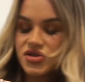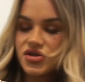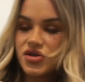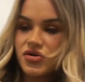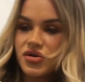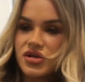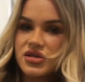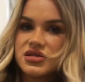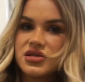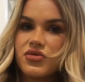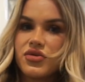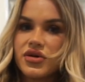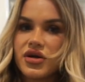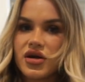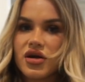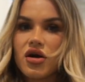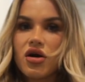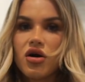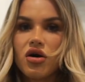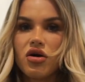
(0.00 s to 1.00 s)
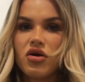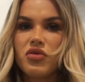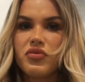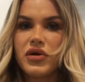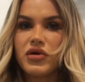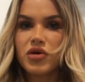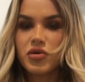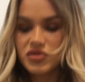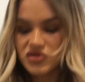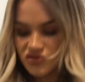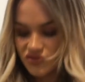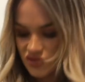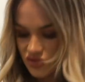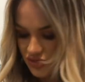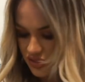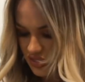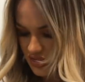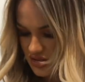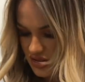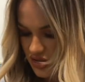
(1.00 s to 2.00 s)
Denona. It's the one I hauled. My rubber's from
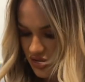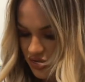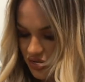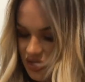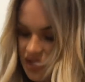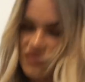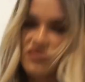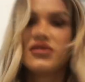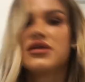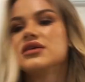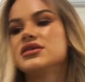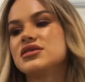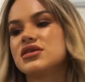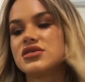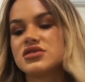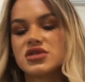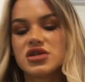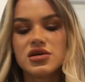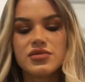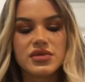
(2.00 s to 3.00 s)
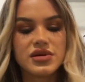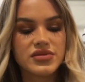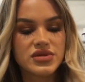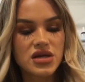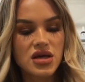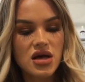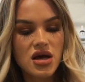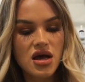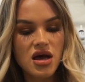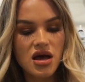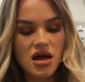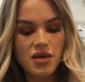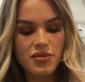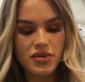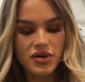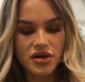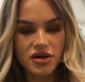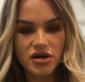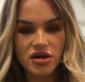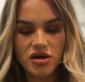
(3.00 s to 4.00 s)
Victoria's Secret. I've linked it inside memes a
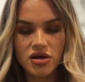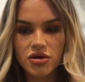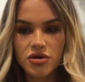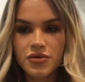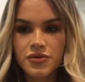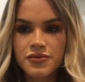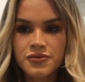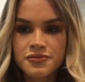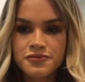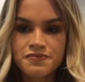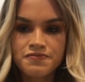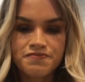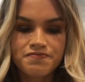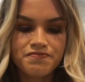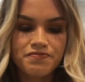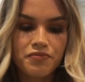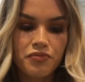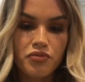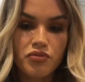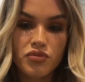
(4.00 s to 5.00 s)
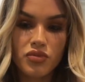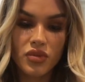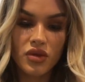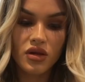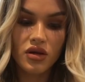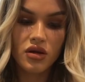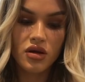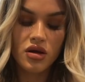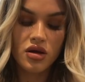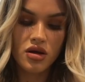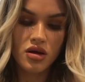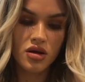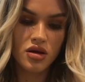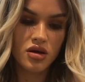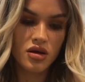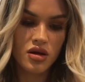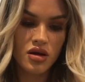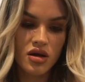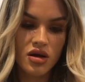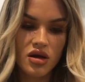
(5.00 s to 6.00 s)
bit ago.
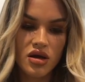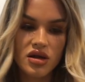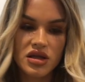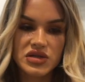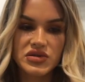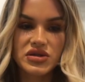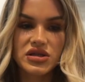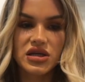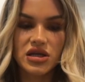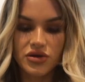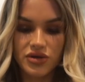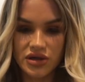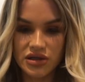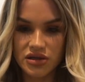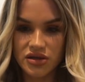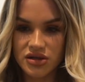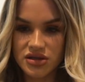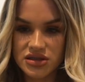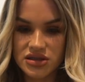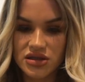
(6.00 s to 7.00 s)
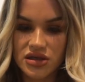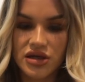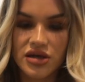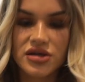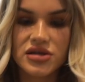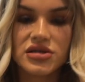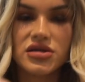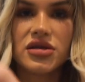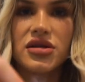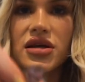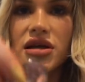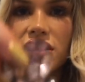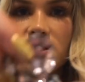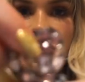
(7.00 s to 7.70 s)
That's what the earring looks earrings look like.